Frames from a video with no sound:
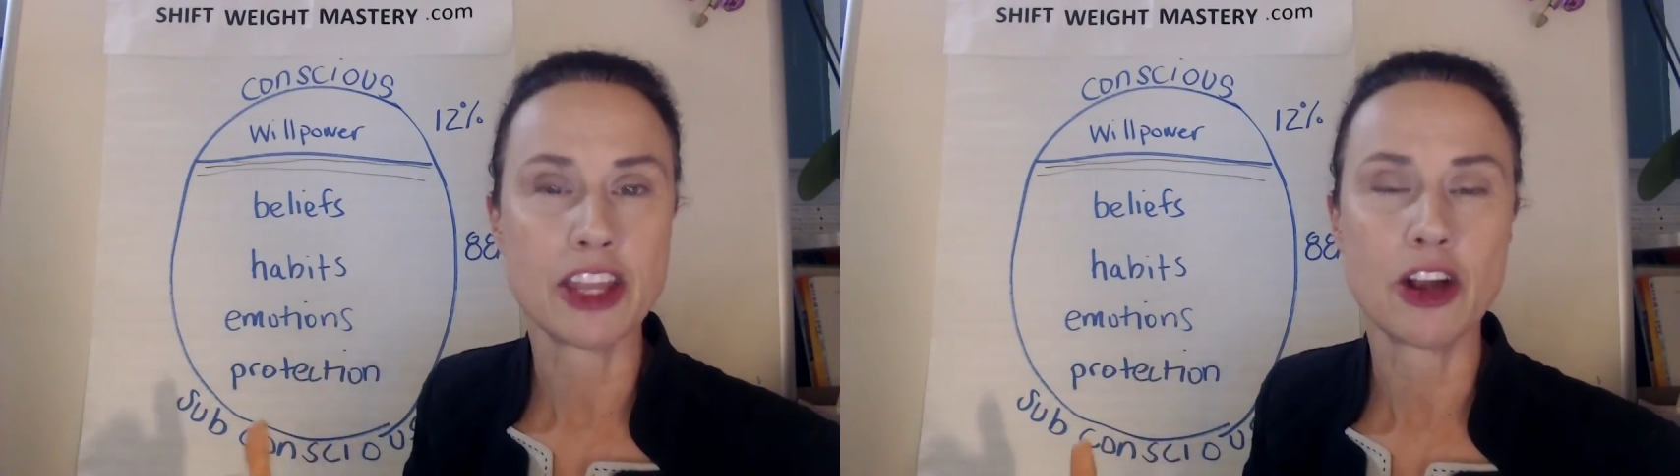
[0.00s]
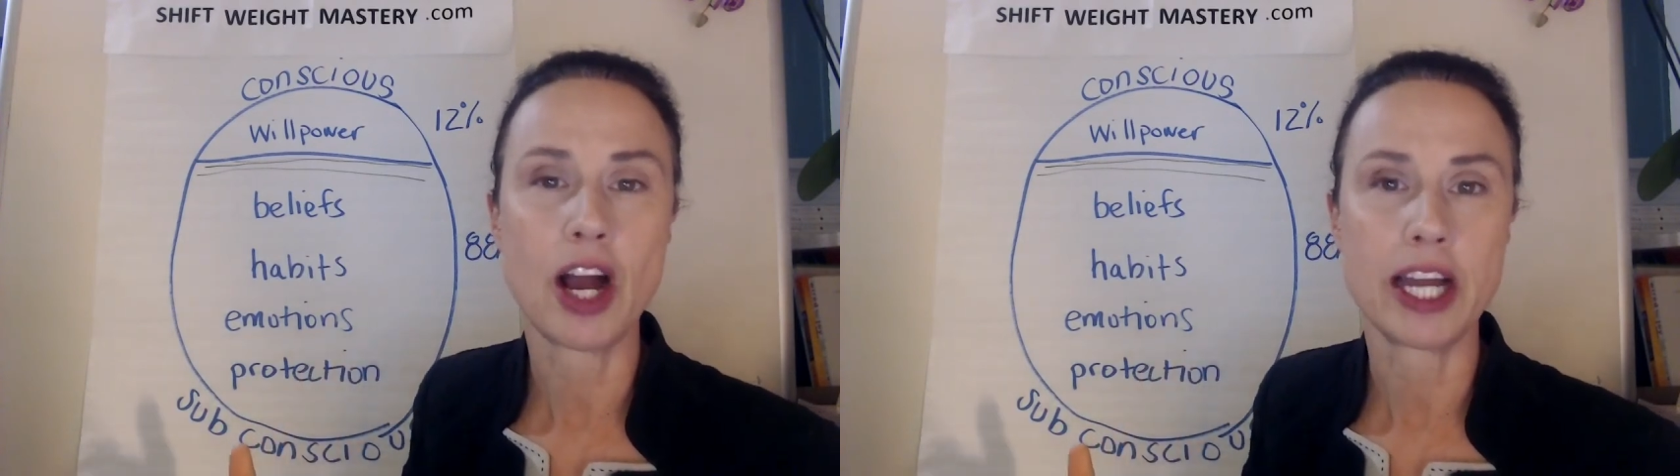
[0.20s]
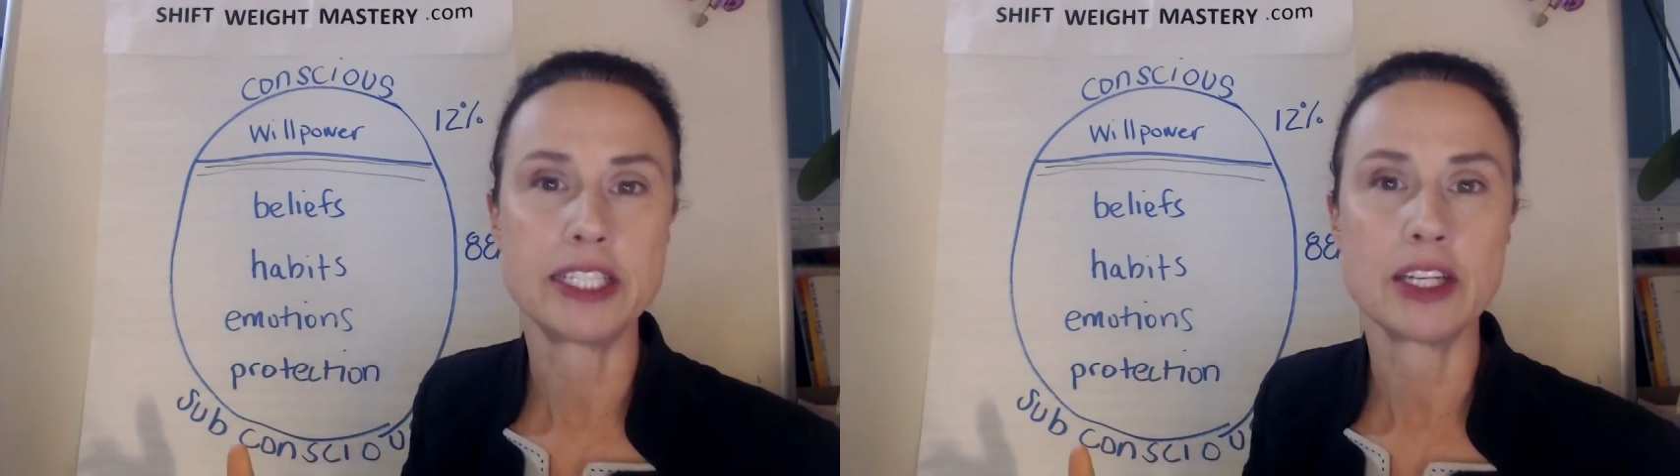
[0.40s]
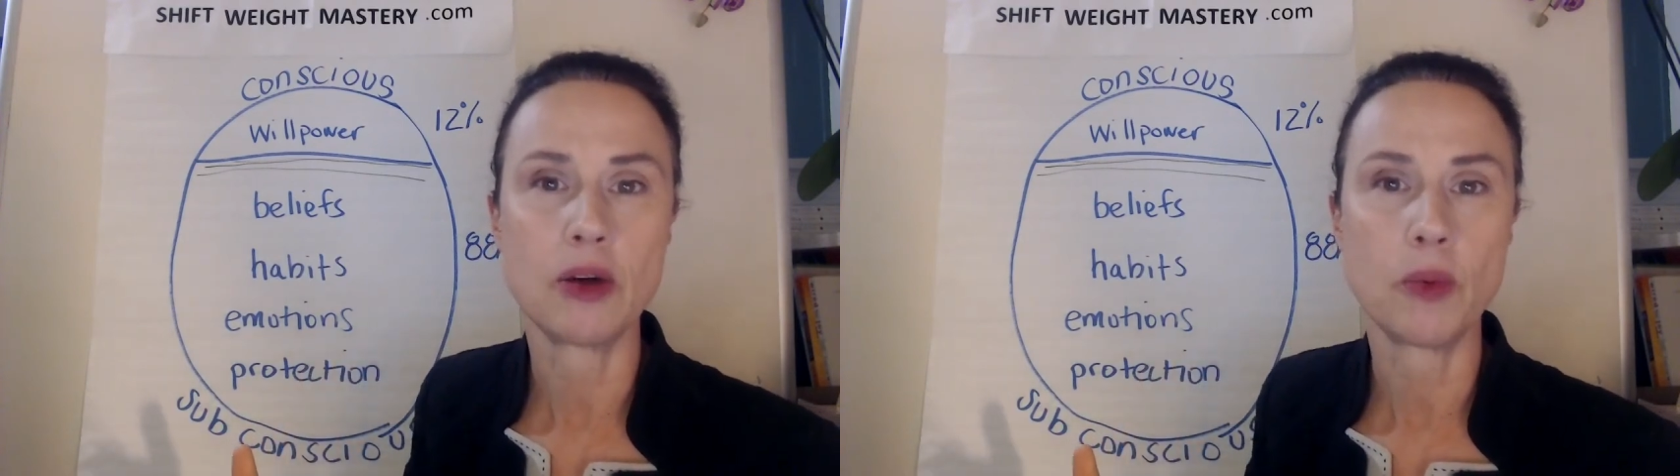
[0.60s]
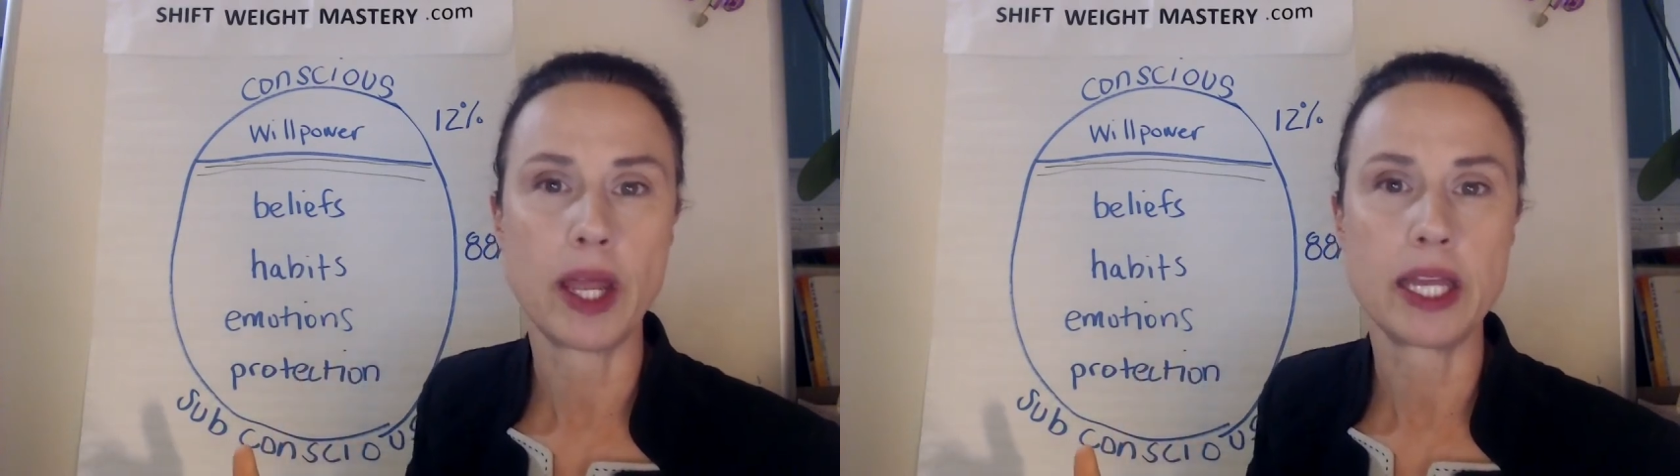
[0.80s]
their
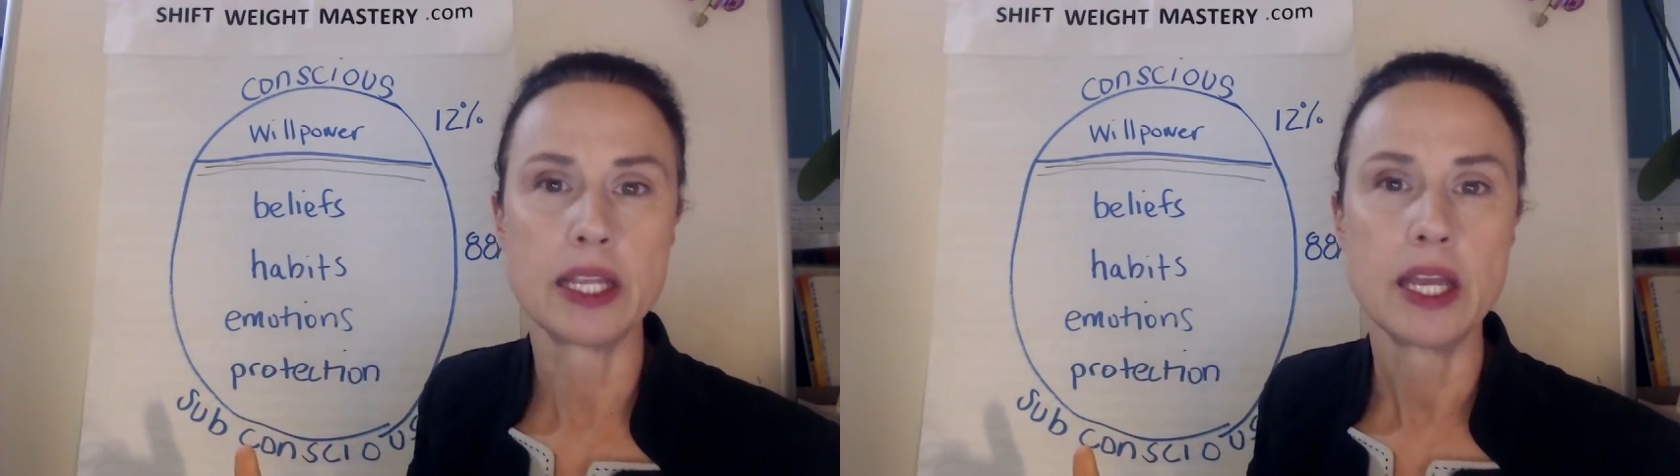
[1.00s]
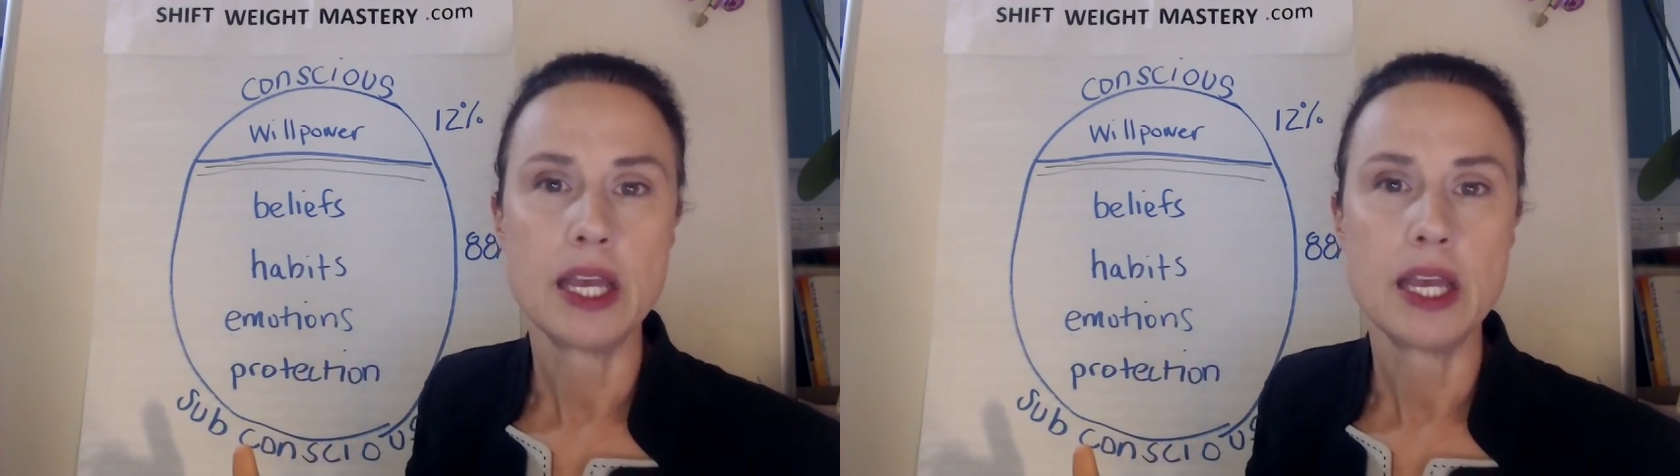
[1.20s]
ideal weight.